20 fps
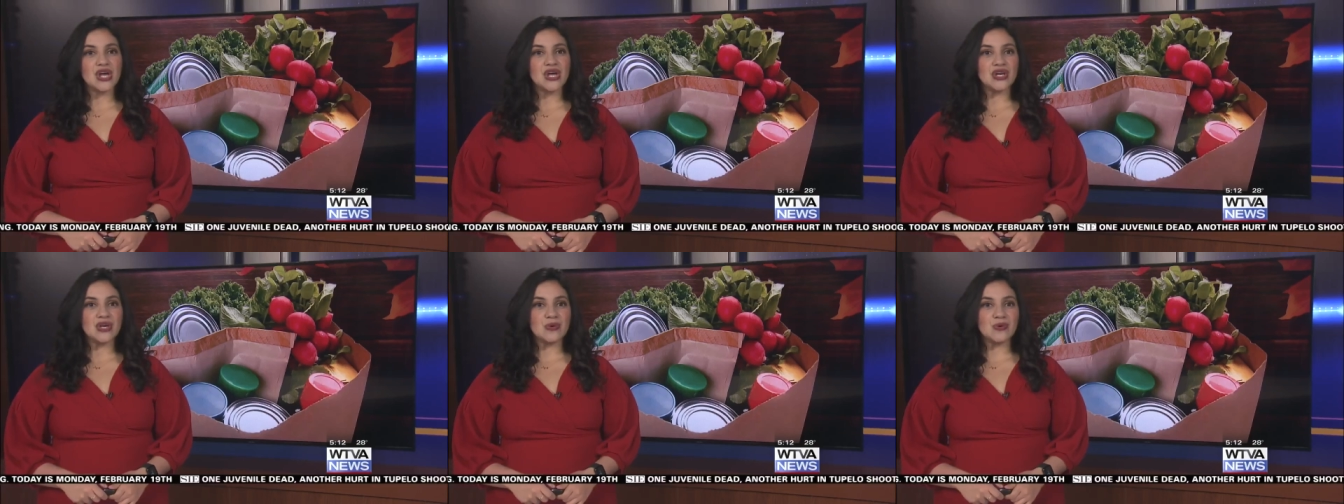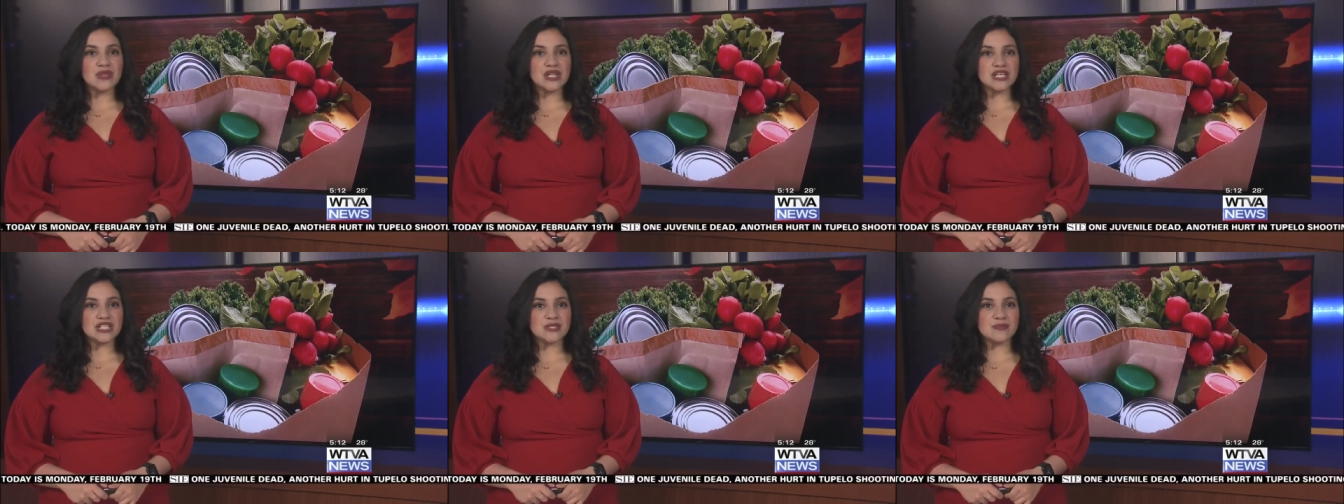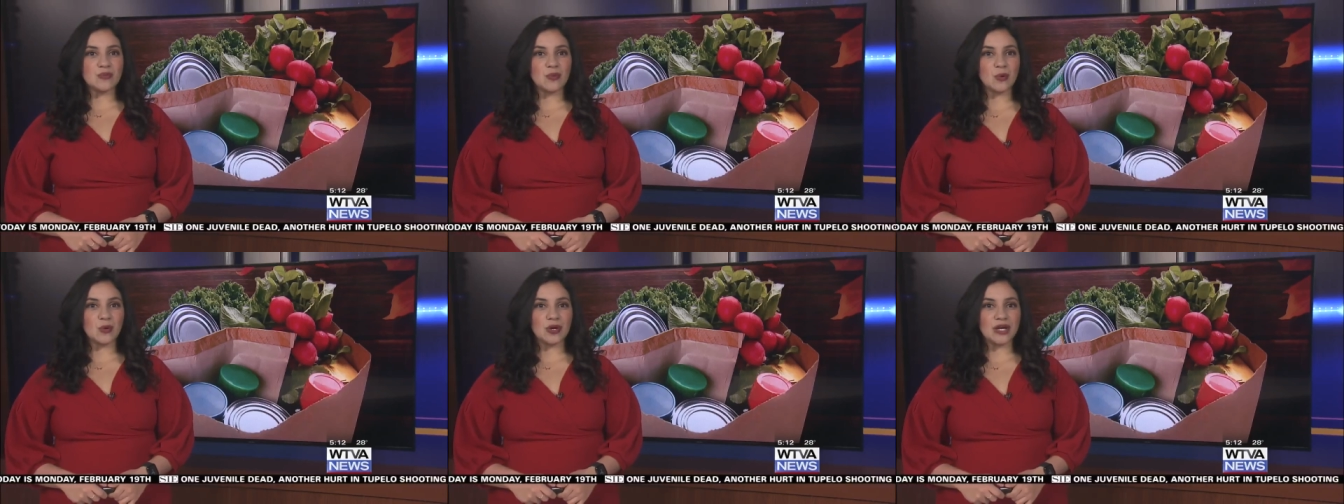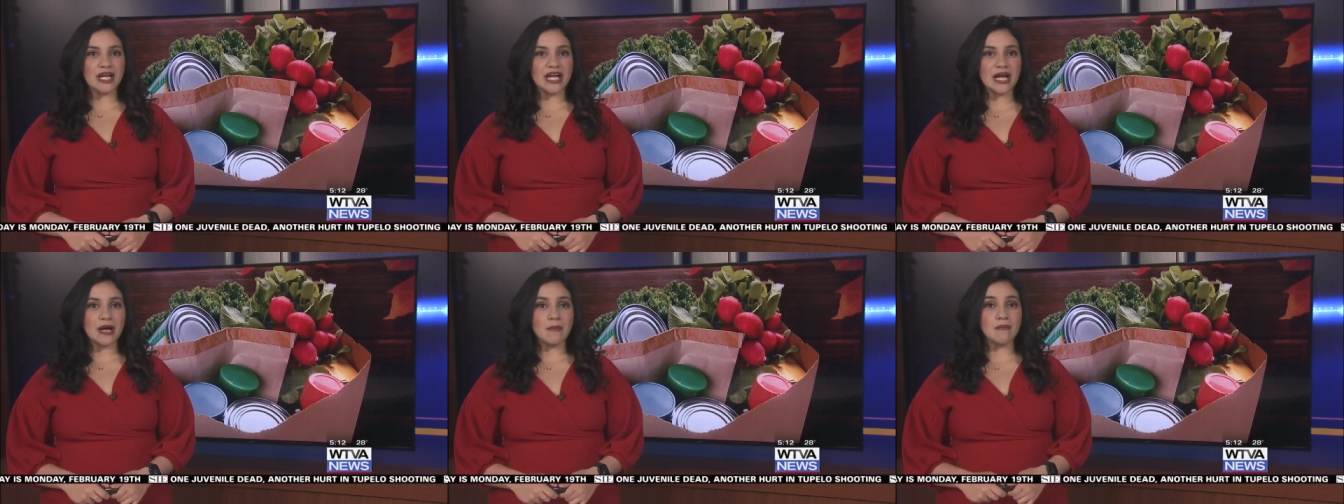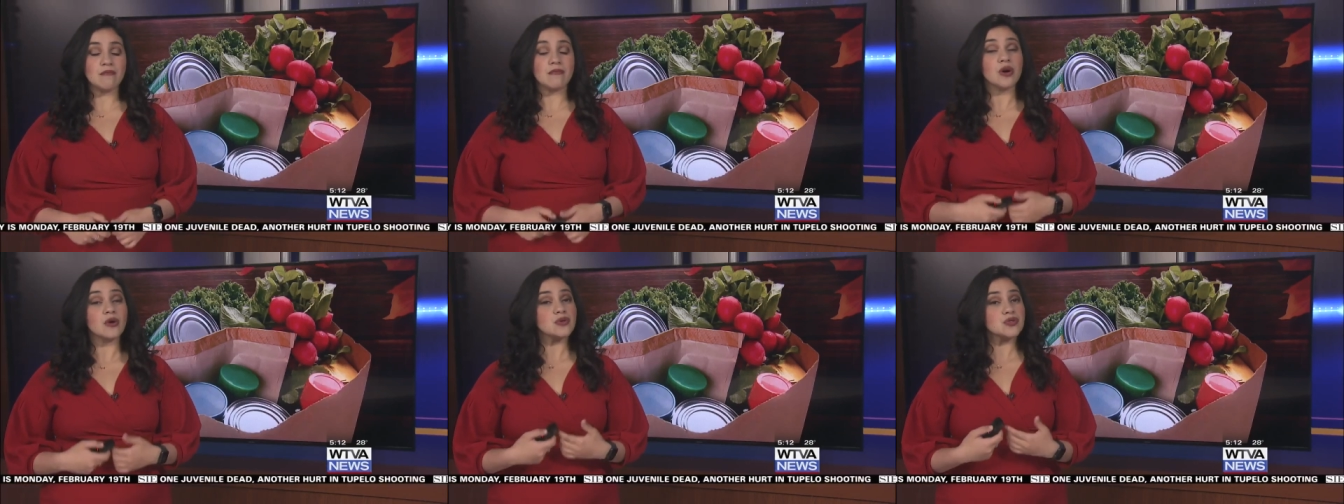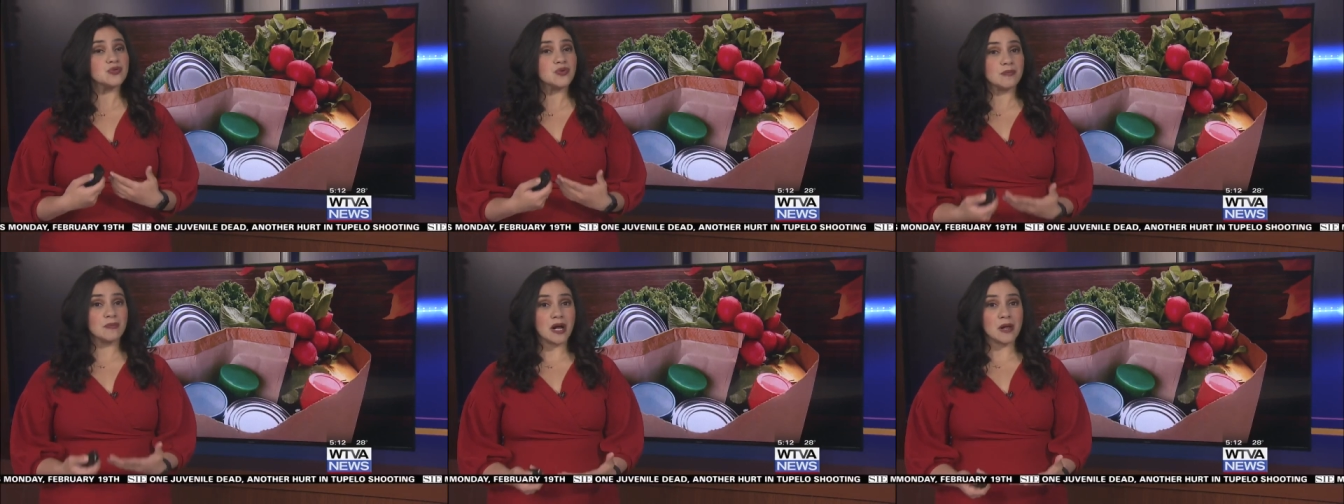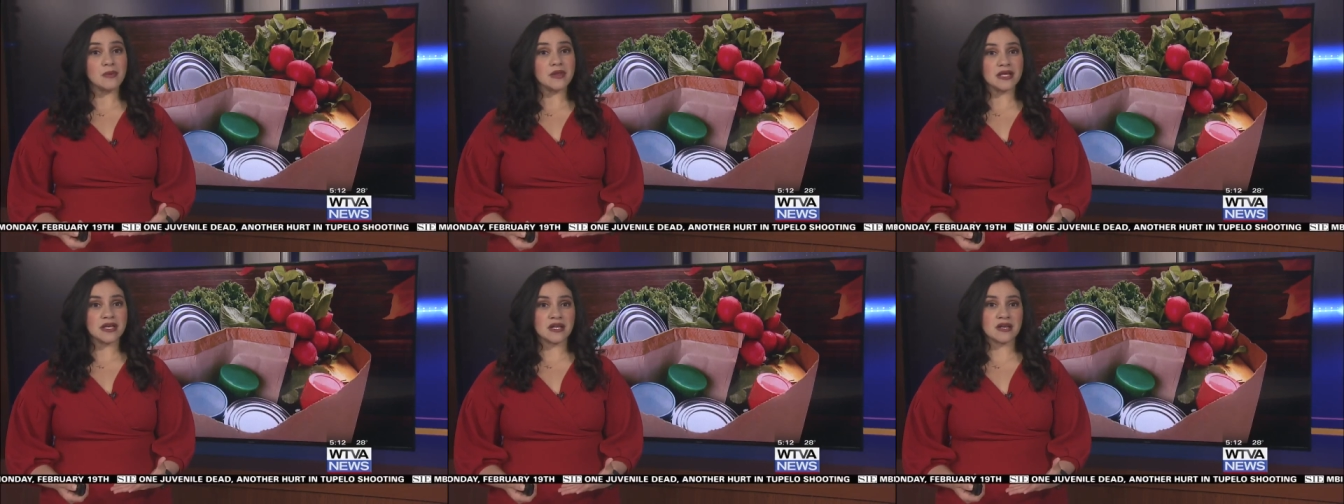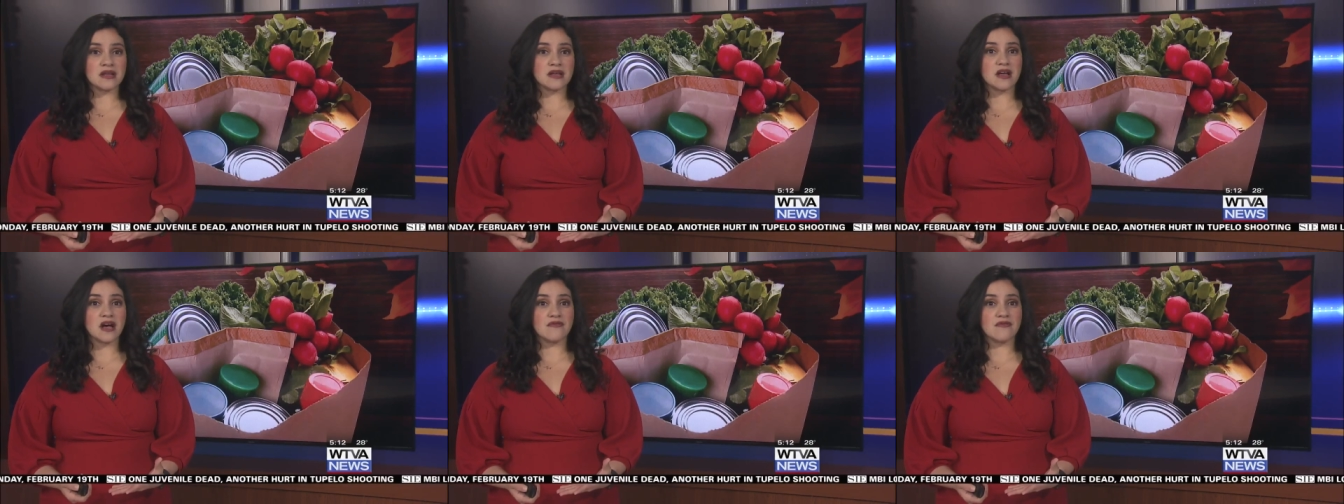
New this morning, most Republican